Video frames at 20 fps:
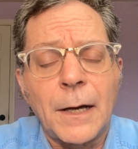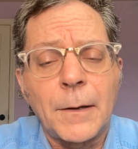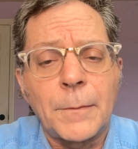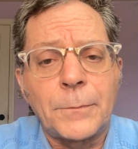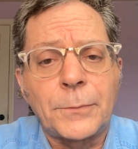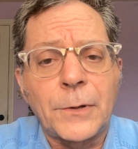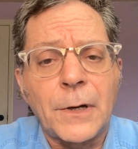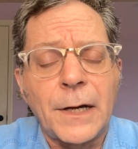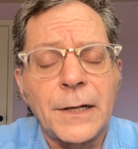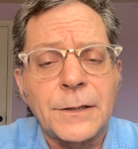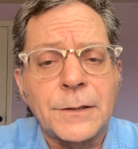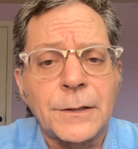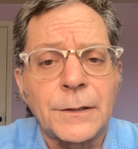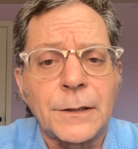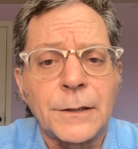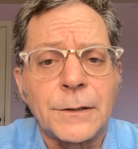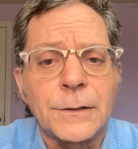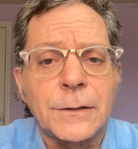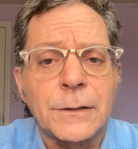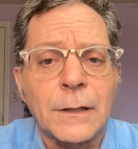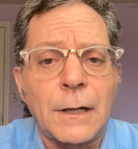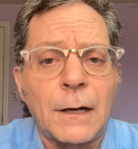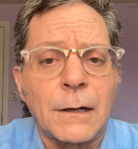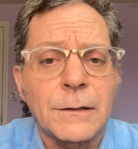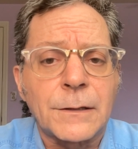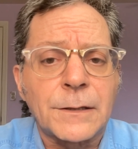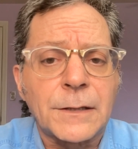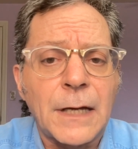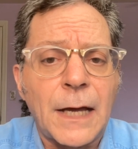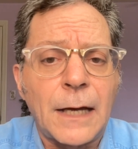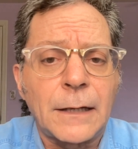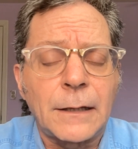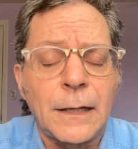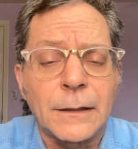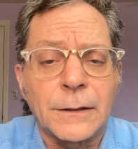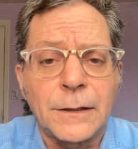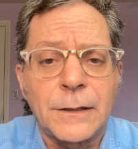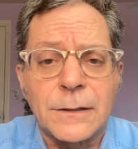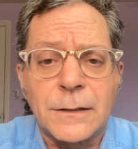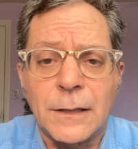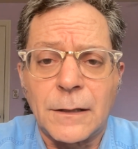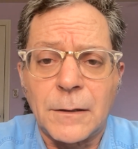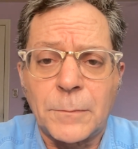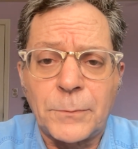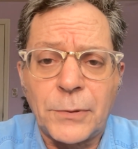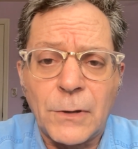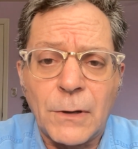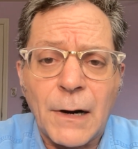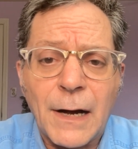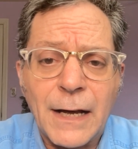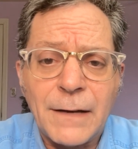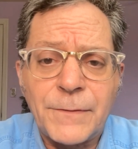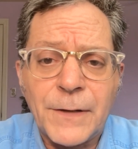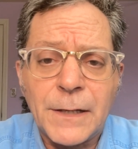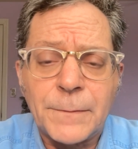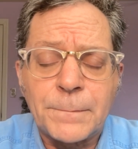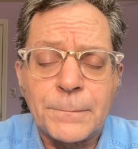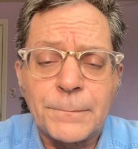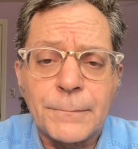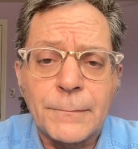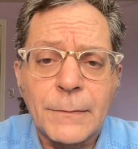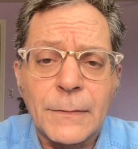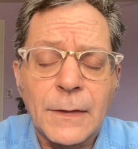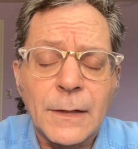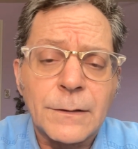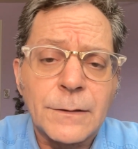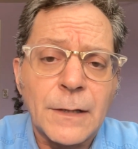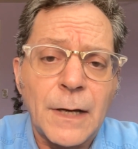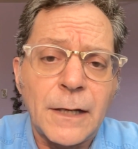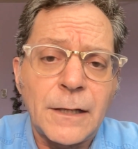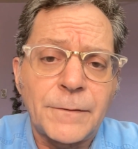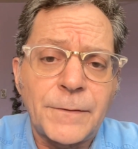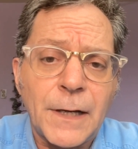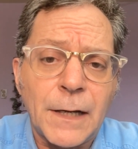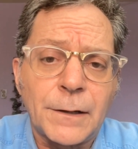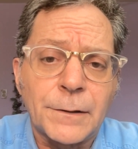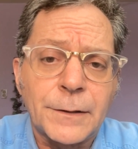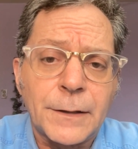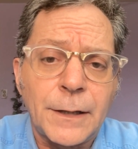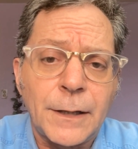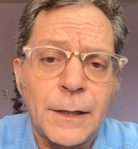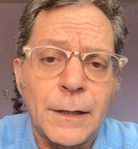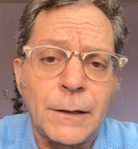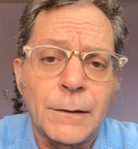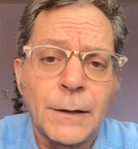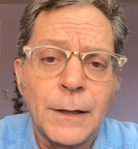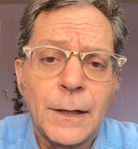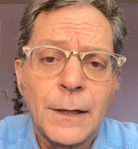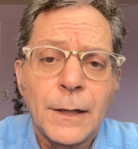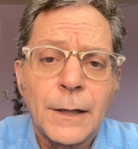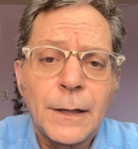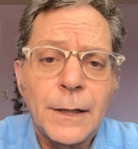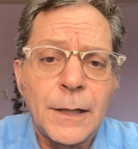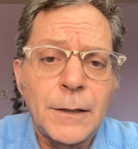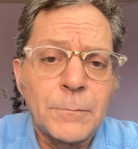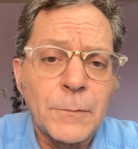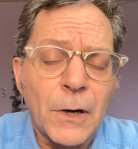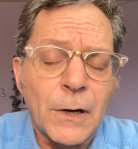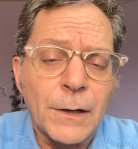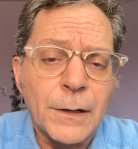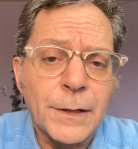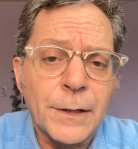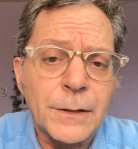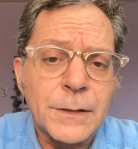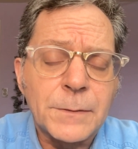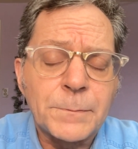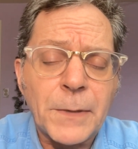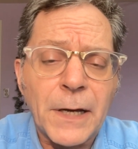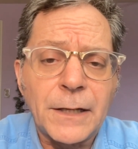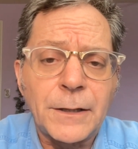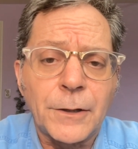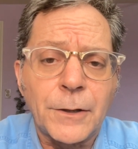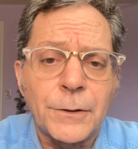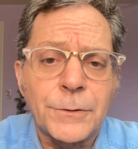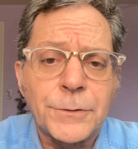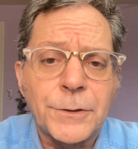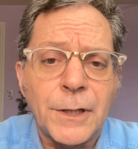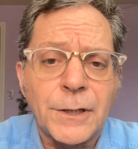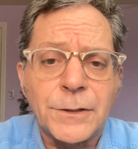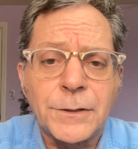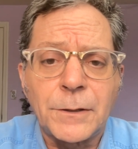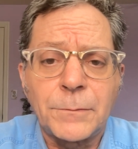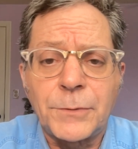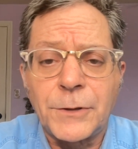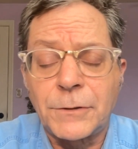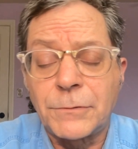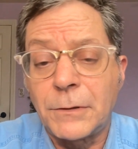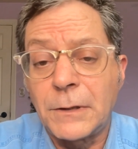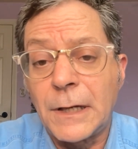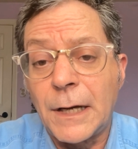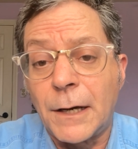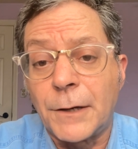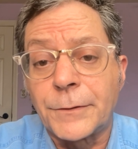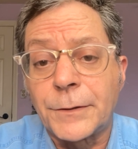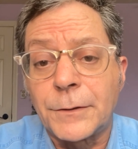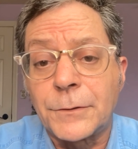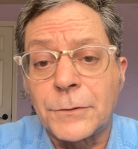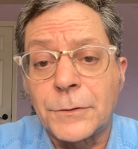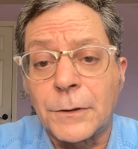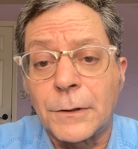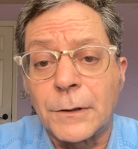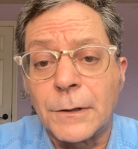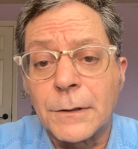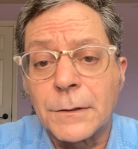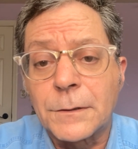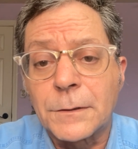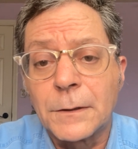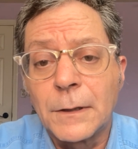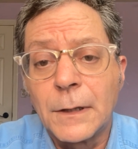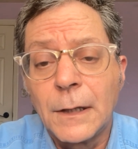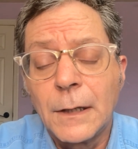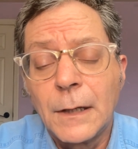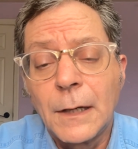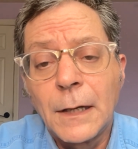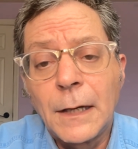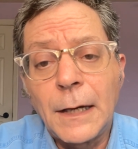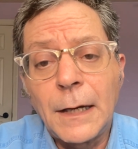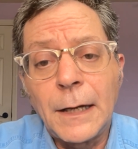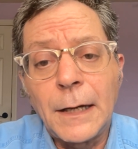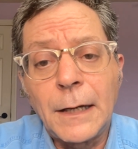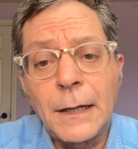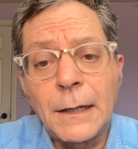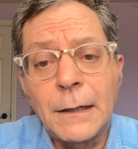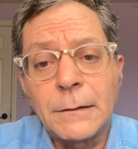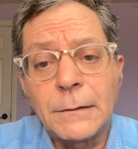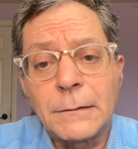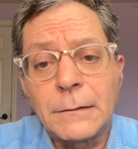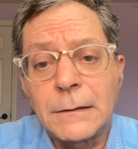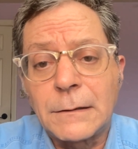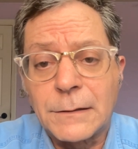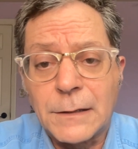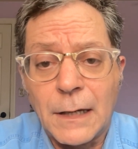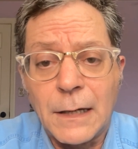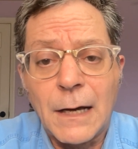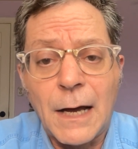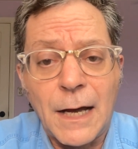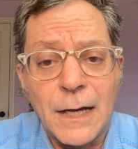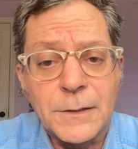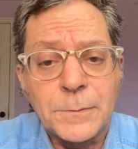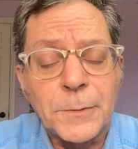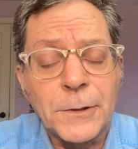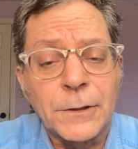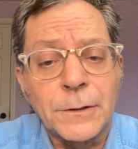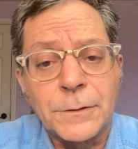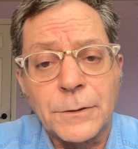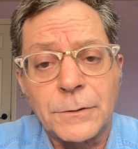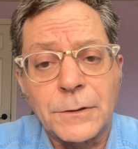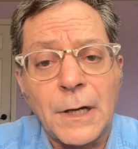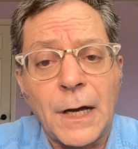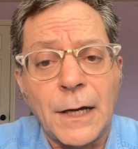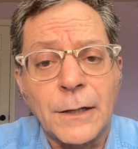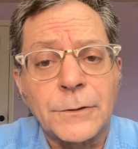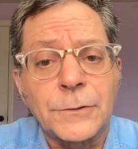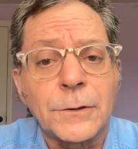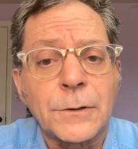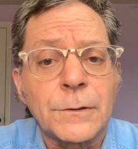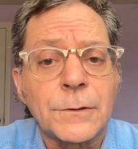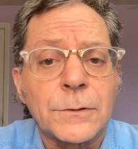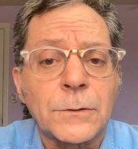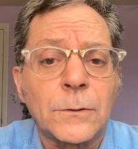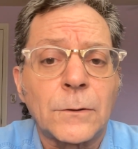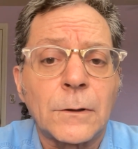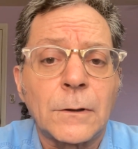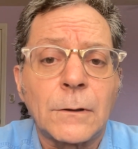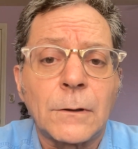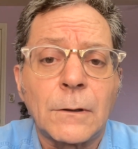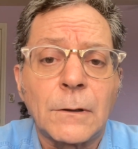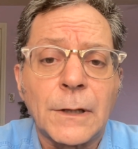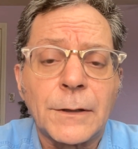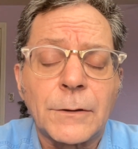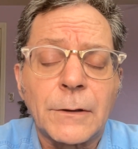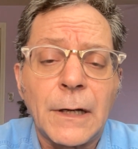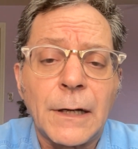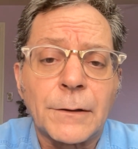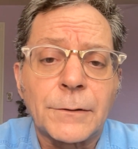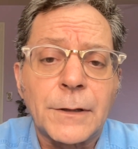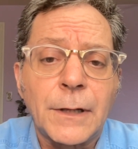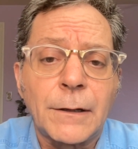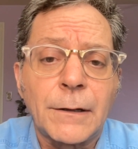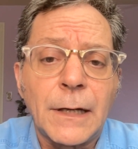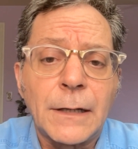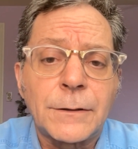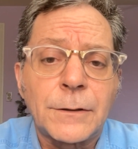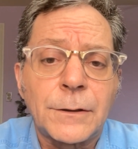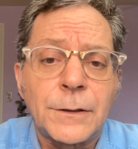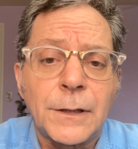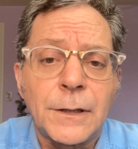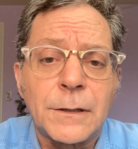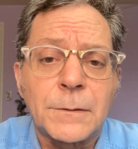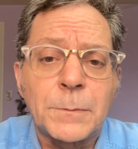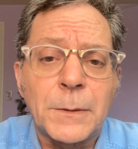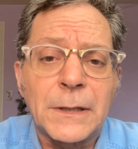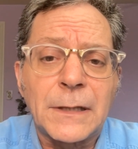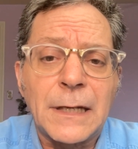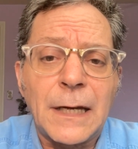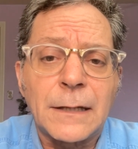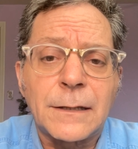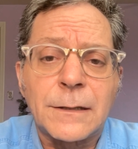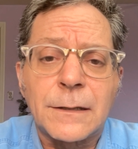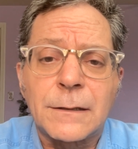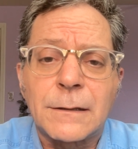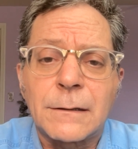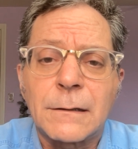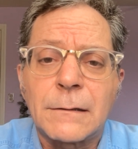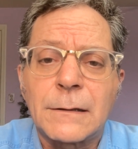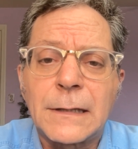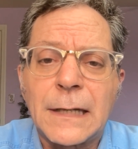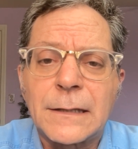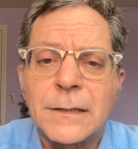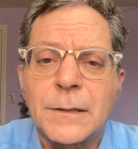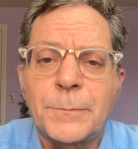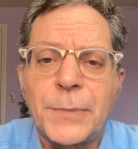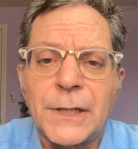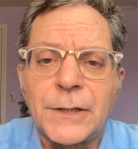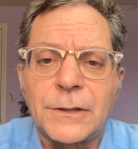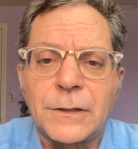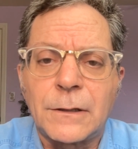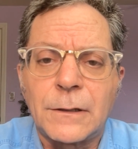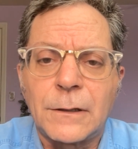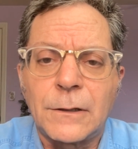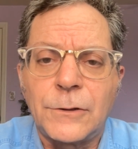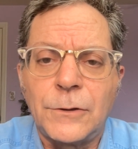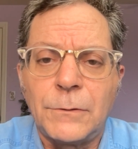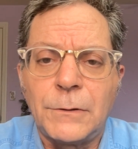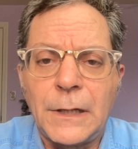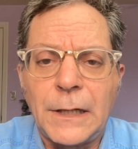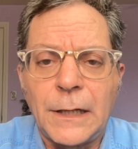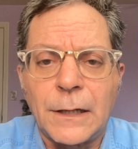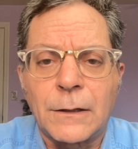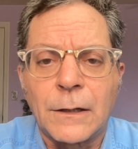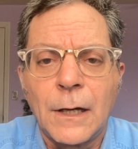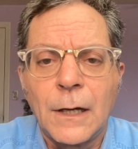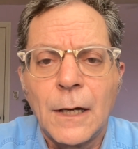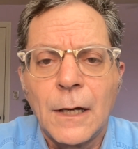prices are set, at least on the private side of healthcare, in markets by negotiation between health insurers and, say, hospitals or doctors or other healthcare entities. But that's a bit unique.